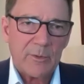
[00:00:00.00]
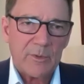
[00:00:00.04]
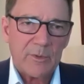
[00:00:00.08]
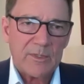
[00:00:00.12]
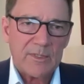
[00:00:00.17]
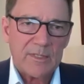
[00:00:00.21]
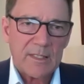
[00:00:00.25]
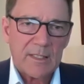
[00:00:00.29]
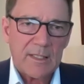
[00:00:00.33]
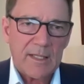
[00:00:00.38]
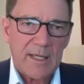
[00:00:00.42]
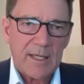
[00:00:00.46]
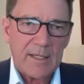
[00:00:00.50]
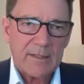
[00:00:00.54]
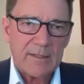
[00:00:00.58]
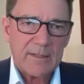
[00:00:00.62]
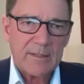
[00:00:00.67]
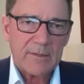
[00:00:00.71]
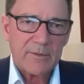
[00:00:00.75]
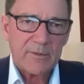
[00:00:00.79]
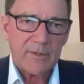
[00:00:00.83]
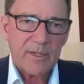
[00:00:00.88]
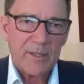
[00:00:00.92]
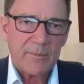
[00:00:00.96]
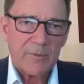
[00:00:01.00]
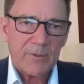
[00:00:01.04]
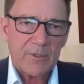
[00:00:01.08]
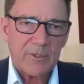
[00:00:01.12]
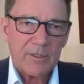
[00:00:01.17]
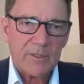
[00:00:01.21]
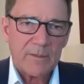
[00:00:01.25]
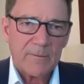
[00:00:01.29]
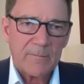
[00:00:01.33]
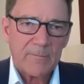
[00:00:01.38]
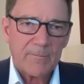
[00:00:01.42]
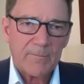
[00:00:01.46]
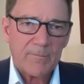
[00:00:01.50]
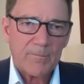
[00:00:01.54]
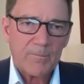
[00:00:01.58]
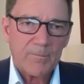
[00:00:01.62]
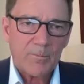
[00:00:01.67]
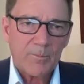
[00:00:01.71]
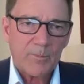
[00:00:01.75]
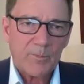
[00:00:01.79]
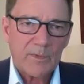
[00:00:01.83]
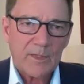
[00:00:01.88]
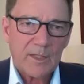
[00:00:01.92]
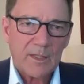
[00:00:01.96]
was the last eruption.
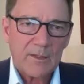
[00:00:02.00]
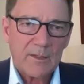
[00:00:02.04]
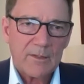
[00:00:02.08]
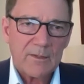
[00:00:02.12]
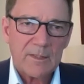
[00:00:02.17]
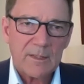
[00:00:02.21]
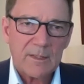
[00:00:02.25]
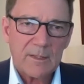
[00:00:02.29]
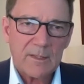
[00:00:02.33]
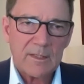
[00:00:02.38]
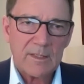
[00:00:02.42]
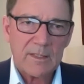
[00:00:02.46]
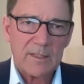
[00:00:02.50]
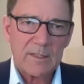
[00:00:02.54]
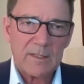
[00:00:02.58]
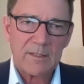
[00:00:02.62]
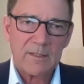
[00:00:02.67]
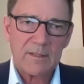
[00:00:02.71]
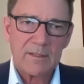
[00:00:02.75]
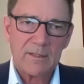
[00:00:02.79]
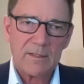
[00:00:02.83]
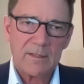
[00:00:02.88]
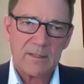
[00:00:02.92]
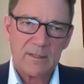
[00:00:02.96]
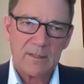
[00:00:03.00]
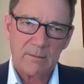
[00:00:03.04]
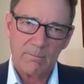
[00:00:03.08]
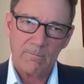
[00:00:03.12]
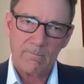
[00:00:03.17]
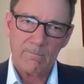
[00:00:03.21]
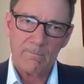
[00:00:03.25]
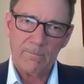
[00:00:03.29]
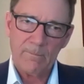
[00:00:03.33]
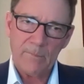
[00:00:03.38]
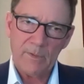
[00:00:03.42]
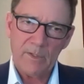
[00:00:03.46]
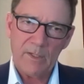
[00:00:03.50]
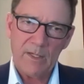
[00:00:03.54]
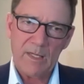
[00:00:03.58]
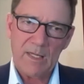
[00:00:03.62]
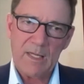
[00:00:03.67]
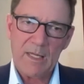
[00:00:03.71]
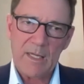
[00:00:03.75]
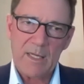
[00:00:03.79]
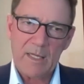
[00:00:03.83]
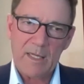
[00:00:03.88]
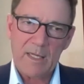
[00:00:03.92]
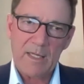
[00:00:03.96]
So this
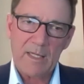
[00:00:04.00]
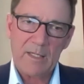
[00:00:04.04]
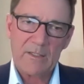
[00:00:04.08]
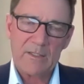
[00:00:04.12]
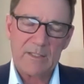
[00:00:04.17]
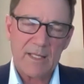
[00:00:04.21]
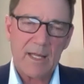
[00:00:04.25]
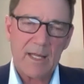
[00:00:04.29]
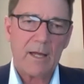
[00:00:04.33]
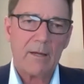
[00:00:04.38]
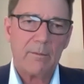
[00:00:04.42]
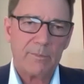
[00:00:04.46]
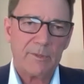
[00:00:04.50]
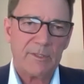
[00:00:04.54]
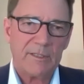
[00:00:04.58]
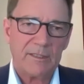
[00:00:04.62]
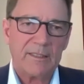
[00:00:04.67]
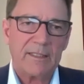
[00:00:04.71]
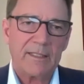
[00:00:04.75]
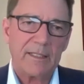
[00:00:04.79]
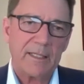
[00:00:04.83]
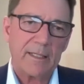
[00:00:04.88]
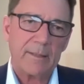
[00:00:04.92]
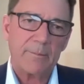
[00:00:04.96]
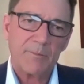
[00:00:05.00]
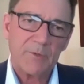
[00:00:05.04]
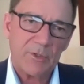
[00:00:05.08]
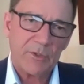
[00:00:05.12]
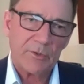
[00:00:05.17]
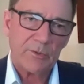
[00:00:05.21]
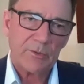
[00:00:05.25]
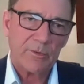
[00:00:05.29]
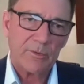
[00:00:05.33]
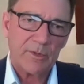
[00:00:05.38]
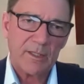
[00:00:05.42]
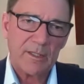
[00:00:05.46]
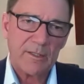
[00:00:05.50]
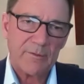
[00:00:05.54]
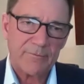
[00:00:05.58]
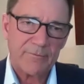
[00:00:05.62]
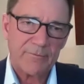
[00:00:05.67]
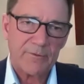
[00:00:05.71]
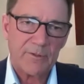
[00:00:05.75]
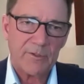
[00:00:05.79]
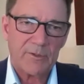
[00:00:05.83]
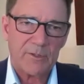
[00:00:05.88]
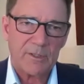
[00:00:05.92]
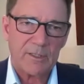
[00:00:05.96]
is now building up to a
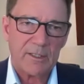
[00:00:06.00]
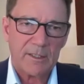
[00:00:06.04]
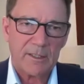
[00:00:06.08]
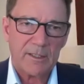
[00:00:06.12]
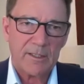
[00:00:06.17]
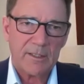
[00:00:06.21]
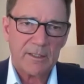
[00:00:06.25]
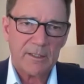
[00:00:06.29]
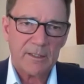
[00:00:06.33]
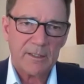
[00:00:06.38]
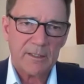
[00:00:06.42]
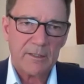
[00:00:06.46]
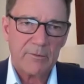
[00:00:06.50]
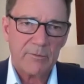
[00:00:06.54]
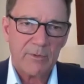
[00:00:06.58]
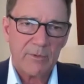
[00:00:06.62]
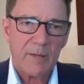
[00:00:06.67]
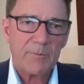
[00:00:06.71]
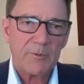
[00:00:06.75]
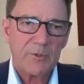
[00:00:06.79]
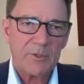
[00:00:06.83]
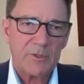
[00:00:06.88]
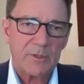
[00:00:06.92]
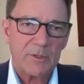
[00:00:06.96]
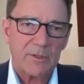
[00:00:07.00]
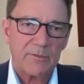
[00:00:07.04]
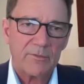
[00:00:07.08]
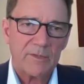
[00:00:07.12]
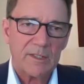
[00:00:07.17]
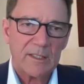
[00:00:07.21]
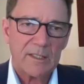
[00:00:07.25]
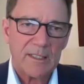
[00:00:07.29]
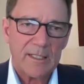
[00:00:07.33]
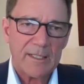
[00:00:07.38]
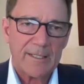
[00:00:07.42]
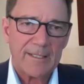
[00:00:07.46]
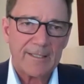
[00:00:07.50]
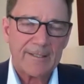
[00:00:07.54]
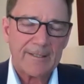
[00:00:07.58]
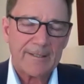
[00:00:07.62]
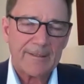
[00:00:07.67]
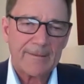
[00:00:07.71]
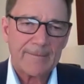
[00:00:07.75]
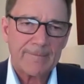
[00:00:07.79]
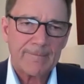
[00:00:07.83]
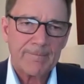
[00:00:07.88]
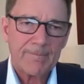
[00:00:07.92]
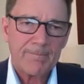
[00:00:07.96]
further eruption of the lake.
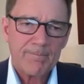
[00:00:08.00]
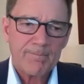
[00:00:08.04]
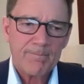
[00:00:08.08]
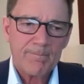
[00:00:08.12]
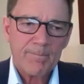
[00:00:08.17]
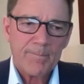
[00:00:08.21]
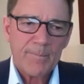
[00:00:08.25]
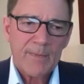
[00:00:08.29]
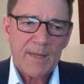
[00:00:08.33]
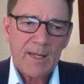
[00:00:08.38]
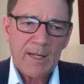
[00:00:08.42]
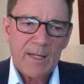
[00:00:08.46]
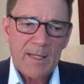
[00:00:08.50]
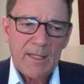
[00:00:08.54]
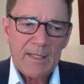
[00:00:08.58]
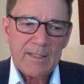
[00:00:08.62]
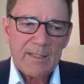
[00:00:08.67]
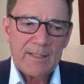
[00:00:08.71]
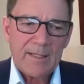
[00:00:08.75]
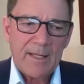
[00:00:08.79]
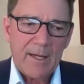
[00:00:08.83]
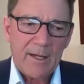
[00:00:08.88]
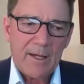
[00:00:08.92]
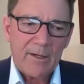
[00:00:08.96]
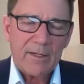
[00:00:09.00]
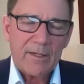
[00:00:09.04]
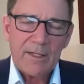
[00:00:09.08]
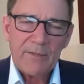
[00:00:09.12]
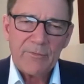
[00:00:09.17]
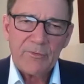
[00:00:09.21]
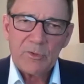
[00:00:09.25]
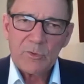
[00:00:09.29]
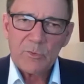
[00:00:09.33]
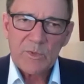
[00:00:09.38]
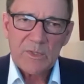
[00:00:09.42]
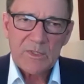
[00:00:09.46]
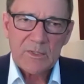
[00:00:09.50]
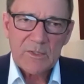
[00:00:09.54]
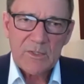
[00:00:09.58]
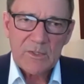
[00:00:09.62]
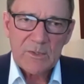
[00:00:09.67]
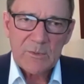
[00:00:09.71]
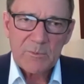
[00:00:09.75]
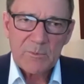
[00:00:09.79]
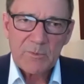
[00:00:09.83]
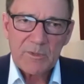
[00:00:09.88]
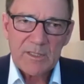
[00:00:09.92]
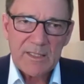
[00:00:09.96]
Now, if it was
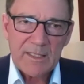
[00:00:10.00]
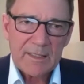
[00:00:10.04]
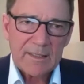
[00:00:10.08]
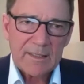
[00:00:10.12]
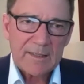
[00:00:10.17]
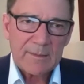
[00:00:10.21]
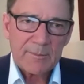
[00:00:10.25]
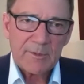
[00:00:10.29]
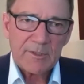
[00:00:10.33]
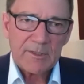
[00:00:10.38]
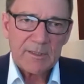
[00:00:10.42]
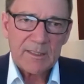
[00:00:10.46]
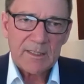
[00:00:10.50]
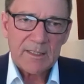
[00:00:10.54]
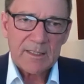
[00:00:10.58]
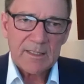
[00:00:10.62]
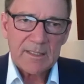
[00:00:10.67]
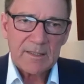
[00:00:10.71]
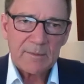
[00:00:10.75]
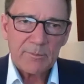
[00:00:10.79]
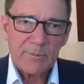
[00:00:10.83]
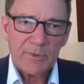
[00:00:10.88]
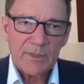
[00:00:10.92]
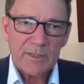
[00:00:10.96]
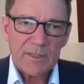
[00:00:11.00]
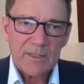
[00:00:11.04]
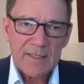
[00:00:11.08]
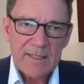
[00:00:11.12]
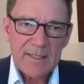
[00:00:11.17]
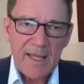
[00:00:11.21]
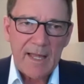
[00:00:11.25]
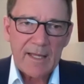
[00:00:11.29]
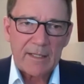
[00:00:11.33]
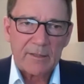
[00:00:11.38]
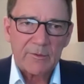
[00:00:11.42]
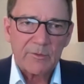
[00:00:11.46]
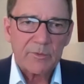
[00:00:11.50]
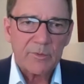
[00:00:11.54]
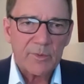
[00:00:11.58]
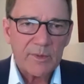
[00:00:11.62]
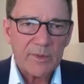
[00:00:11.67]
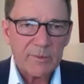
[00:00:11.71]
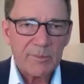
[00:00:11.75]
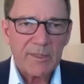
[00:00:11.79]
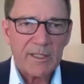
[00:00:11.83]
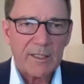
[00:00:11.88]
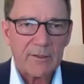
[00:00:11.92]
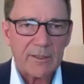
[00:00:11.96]
as predictable and simple as that,
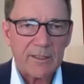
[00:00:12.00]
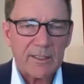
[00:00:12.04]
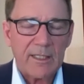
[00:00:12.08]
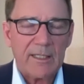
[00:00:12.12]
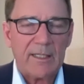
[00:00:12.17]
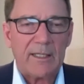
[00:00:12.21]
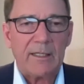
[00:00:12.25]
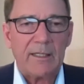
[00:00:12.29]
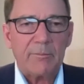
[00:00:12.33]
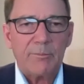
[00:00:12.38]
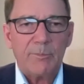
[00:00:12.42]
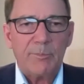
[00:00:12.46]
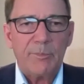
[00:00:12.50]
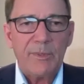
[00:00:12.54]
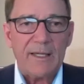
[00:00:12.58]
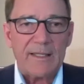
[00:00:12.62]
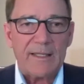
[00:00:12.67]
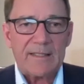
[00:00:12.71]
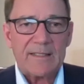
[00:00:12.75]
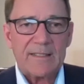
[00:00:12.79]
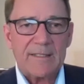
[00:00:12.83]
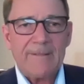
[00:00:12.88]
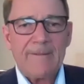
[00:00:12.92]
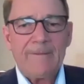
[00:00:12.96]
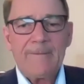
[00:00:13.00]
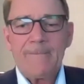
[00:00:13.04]
we'd be okay. But